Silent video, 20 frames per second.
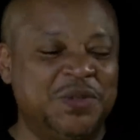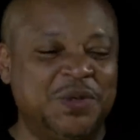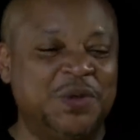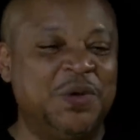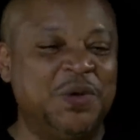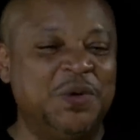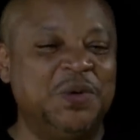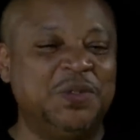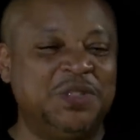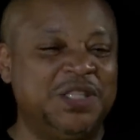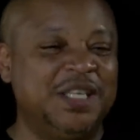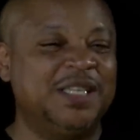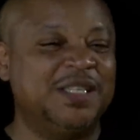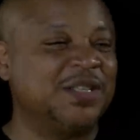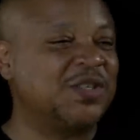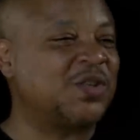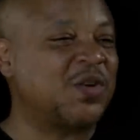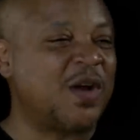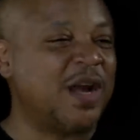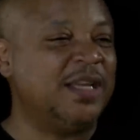who
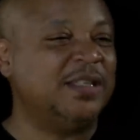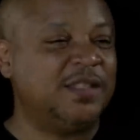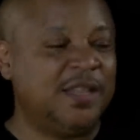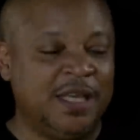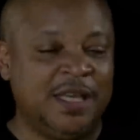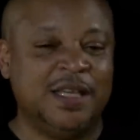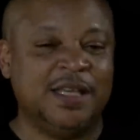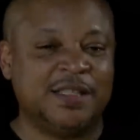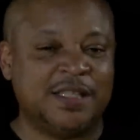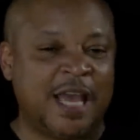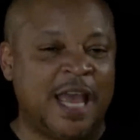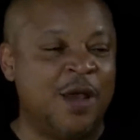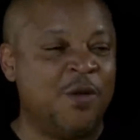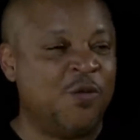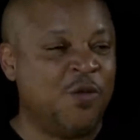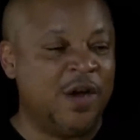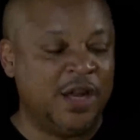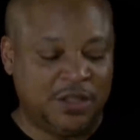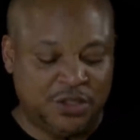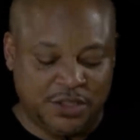Jesus Christ is
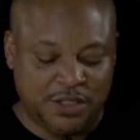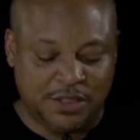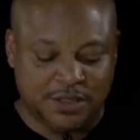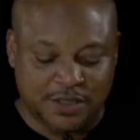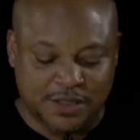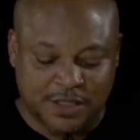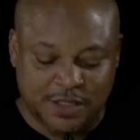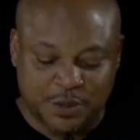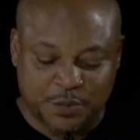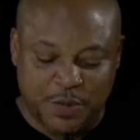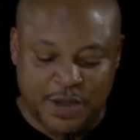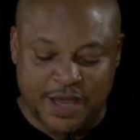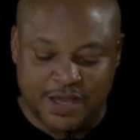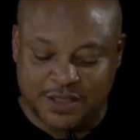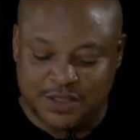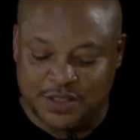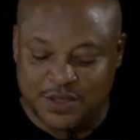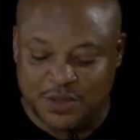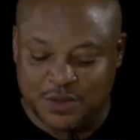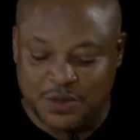and what Jesus
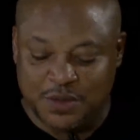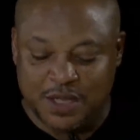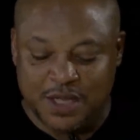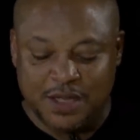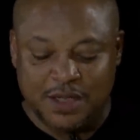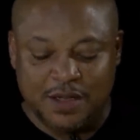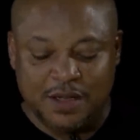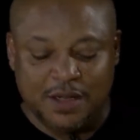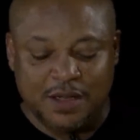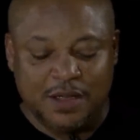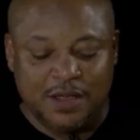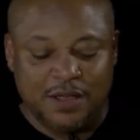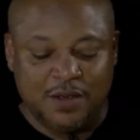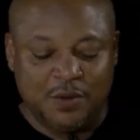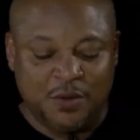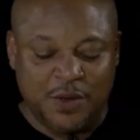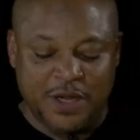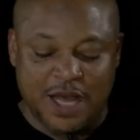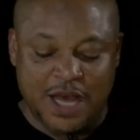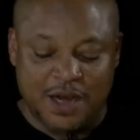expects. So
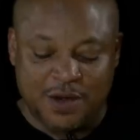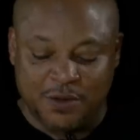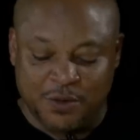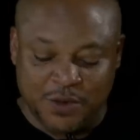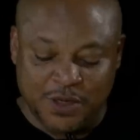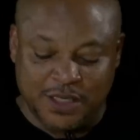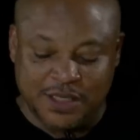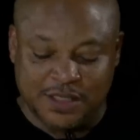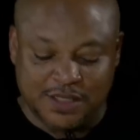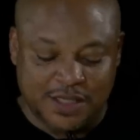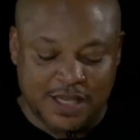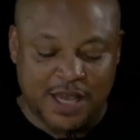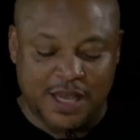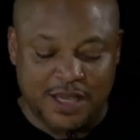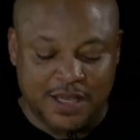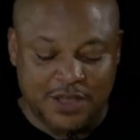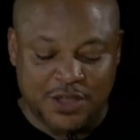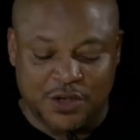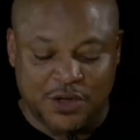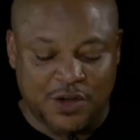we got to really
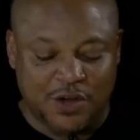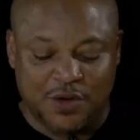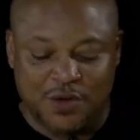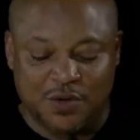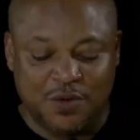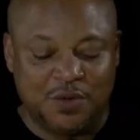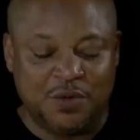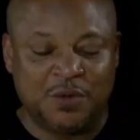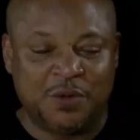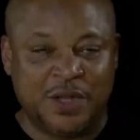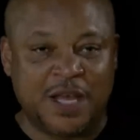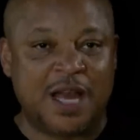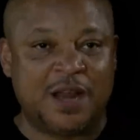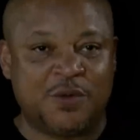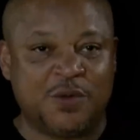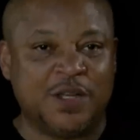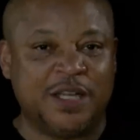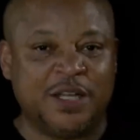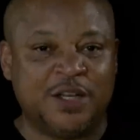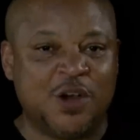say, you know, we got to
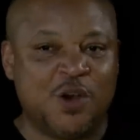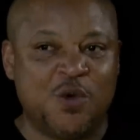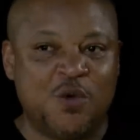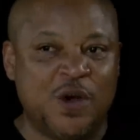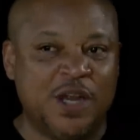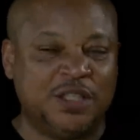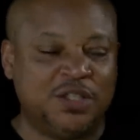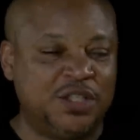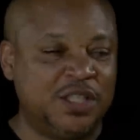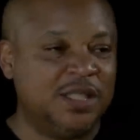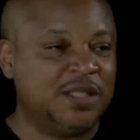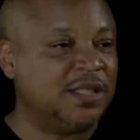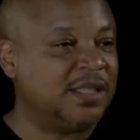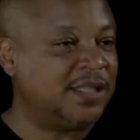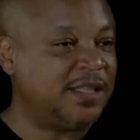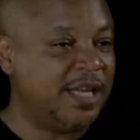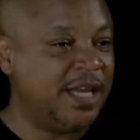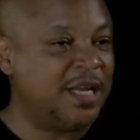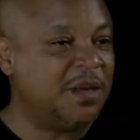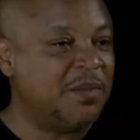really know what Jesus
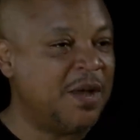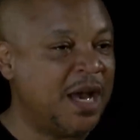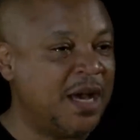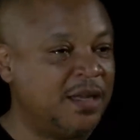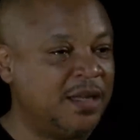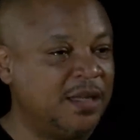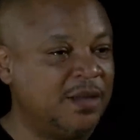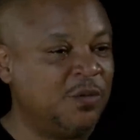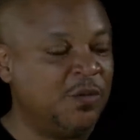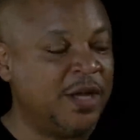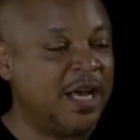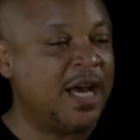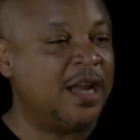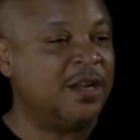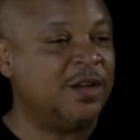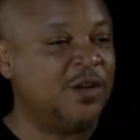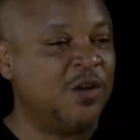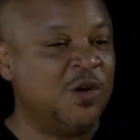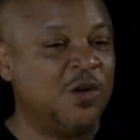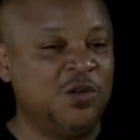said about it. We got to
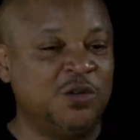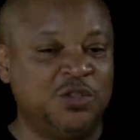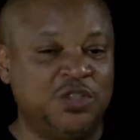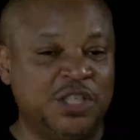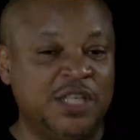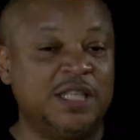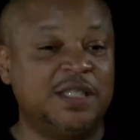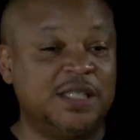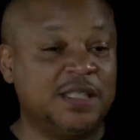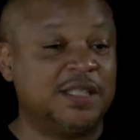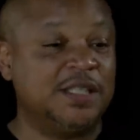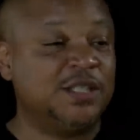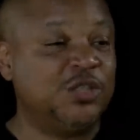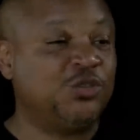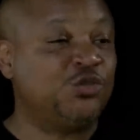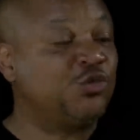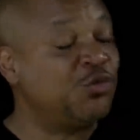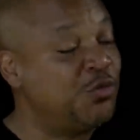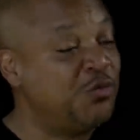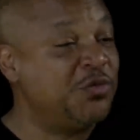mm-hmm. know Jesus's
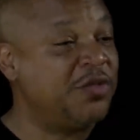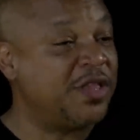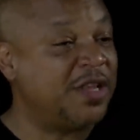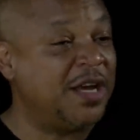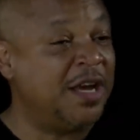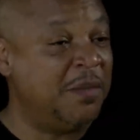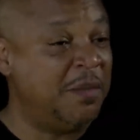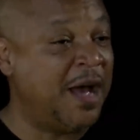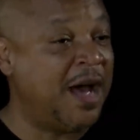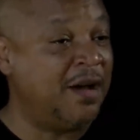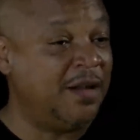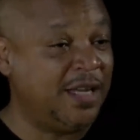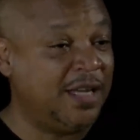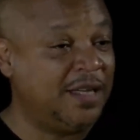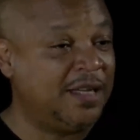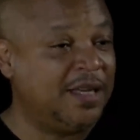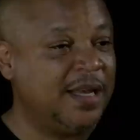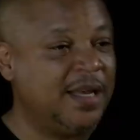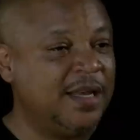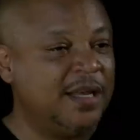truth about
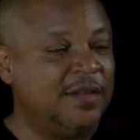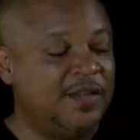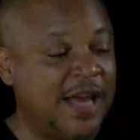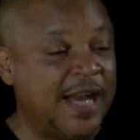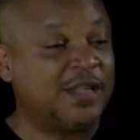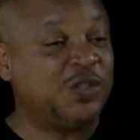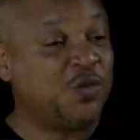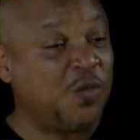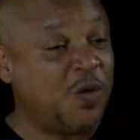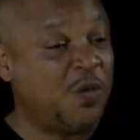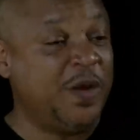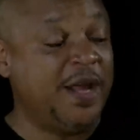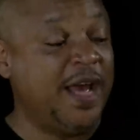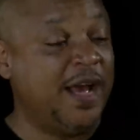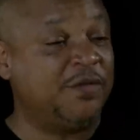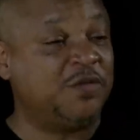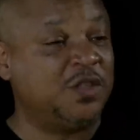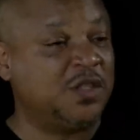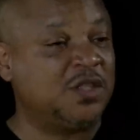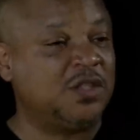it. Okay. That's where we
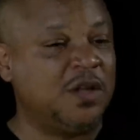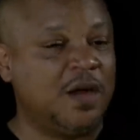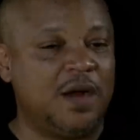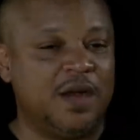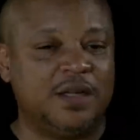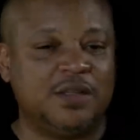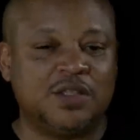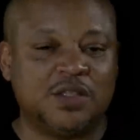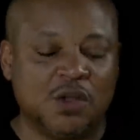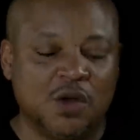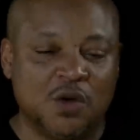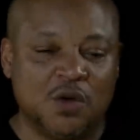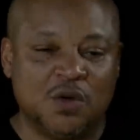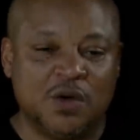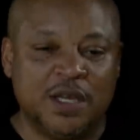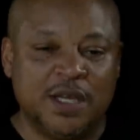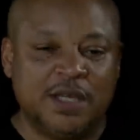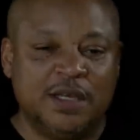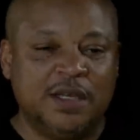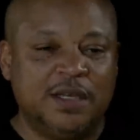have to start.
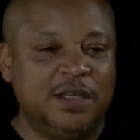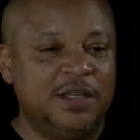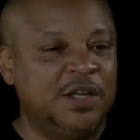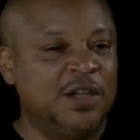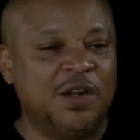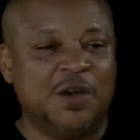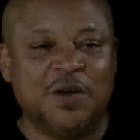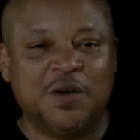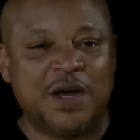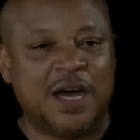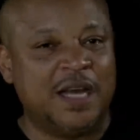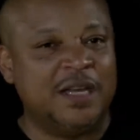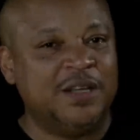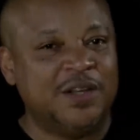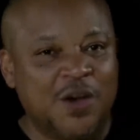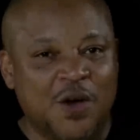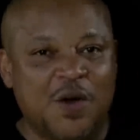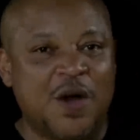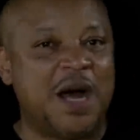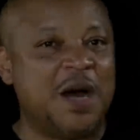So, you know, I
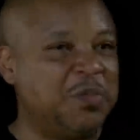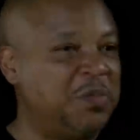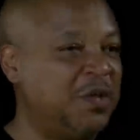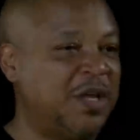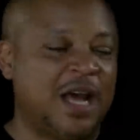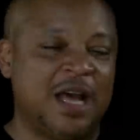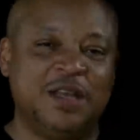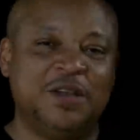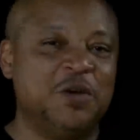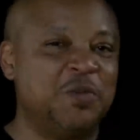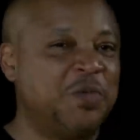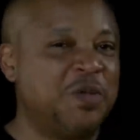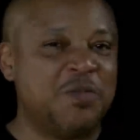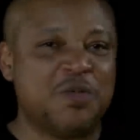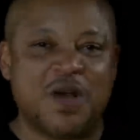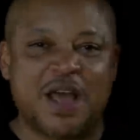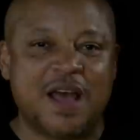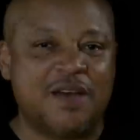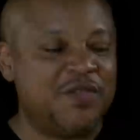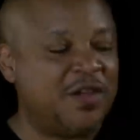know how pe- I know
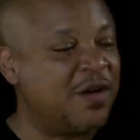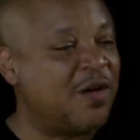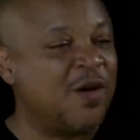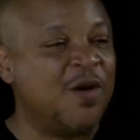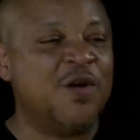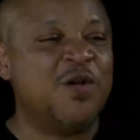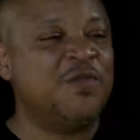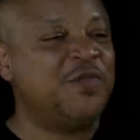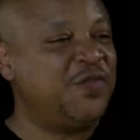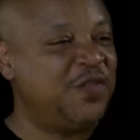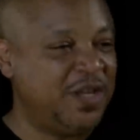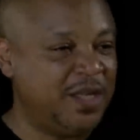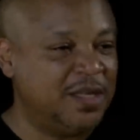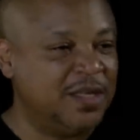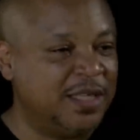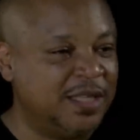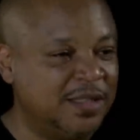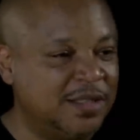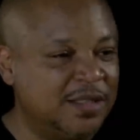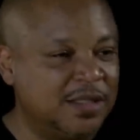people have their own
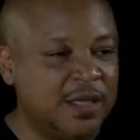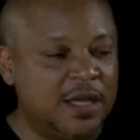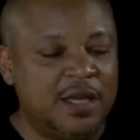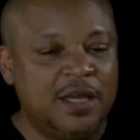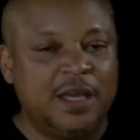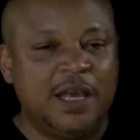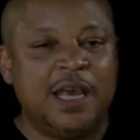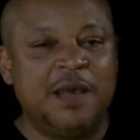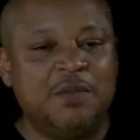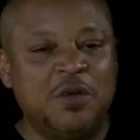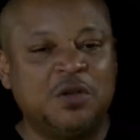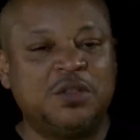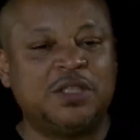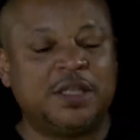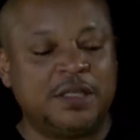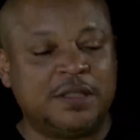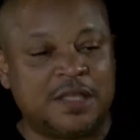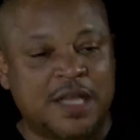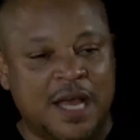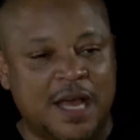feelings, and most of
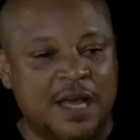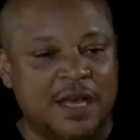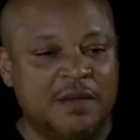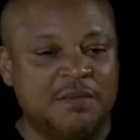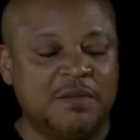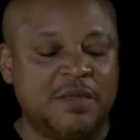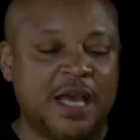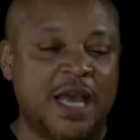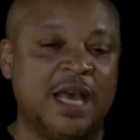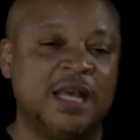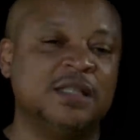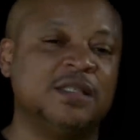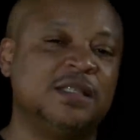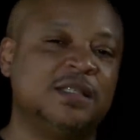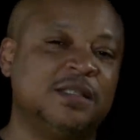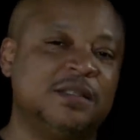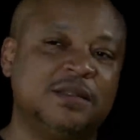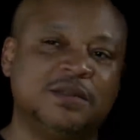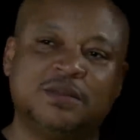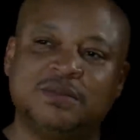the time, as
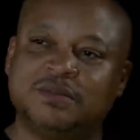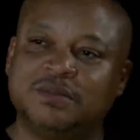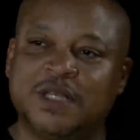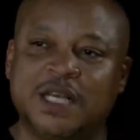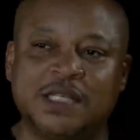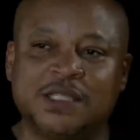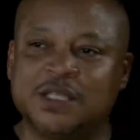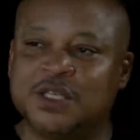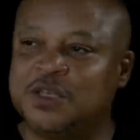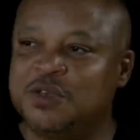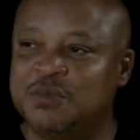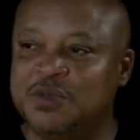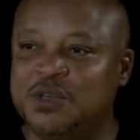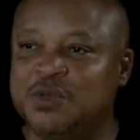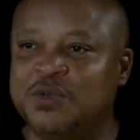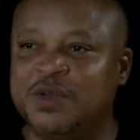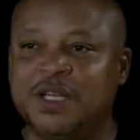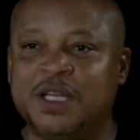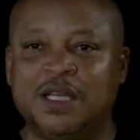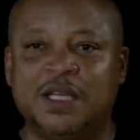a as a
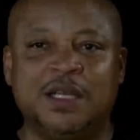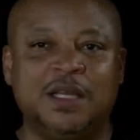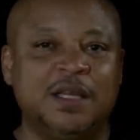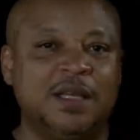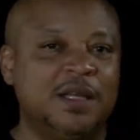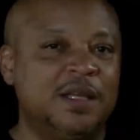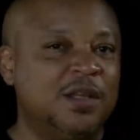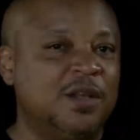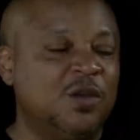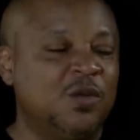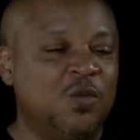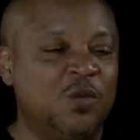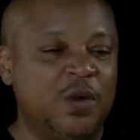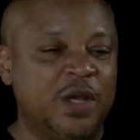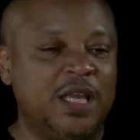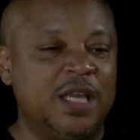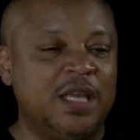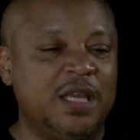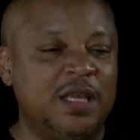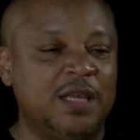community,
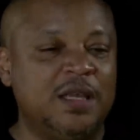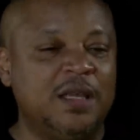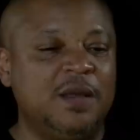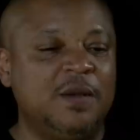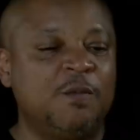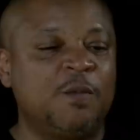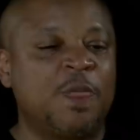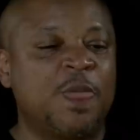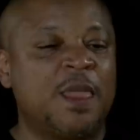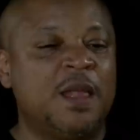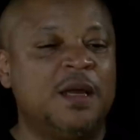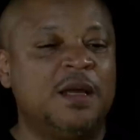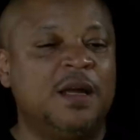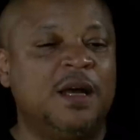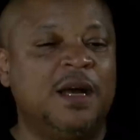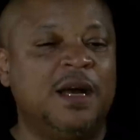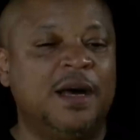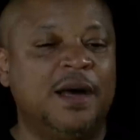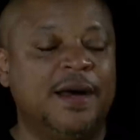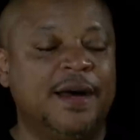we
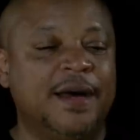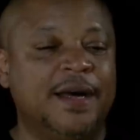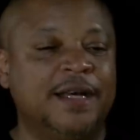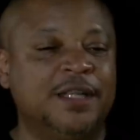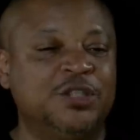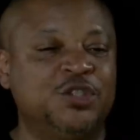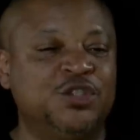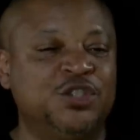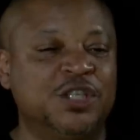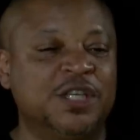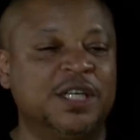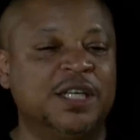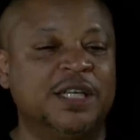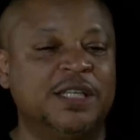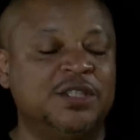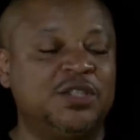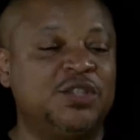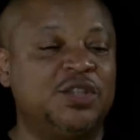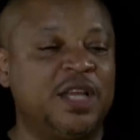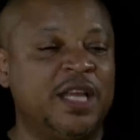uh,
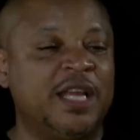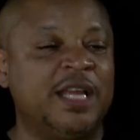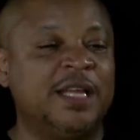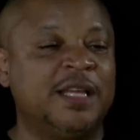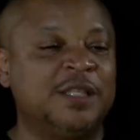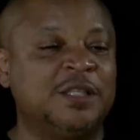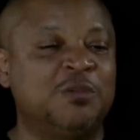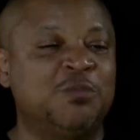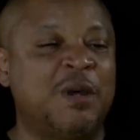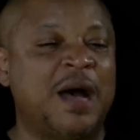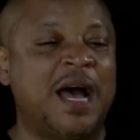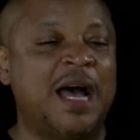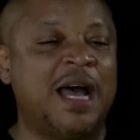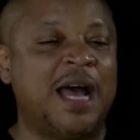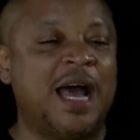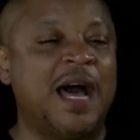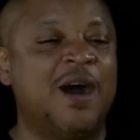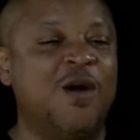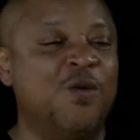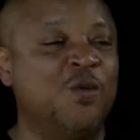judge things by
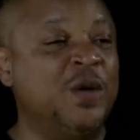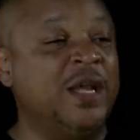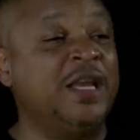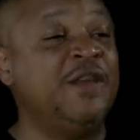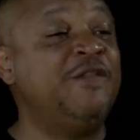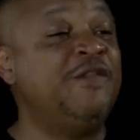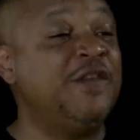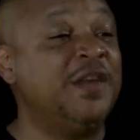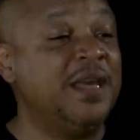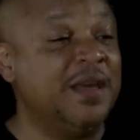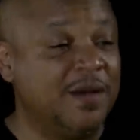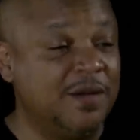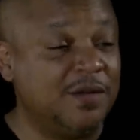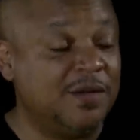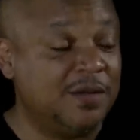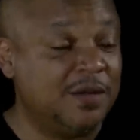how we feel.